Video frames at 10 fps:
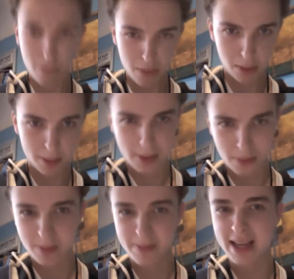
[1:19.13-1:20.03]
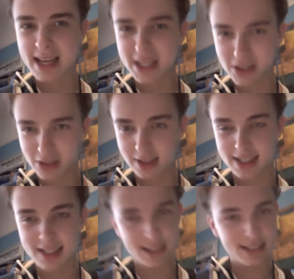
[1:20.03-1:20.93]
probably would be
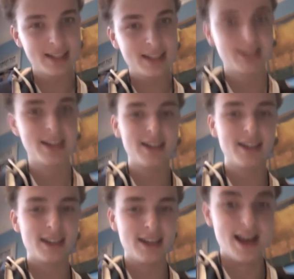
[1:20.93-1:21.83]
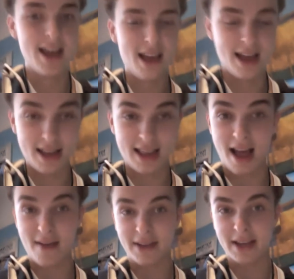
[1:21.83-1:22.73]
interested in
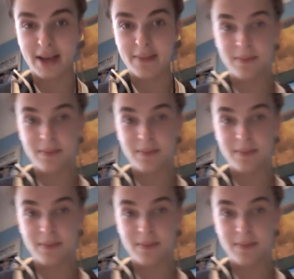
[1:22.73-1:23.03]
having him.